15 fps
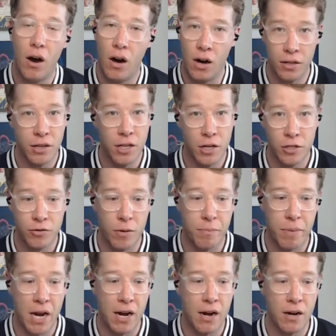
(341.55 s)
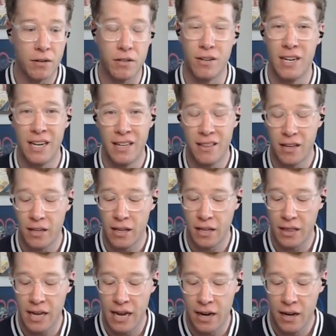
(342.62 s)
on those repairs or anything
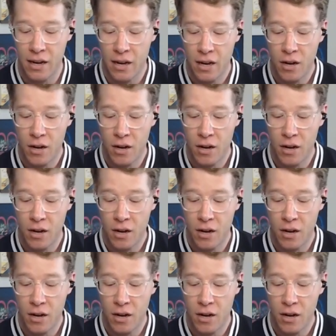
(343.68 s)
like that.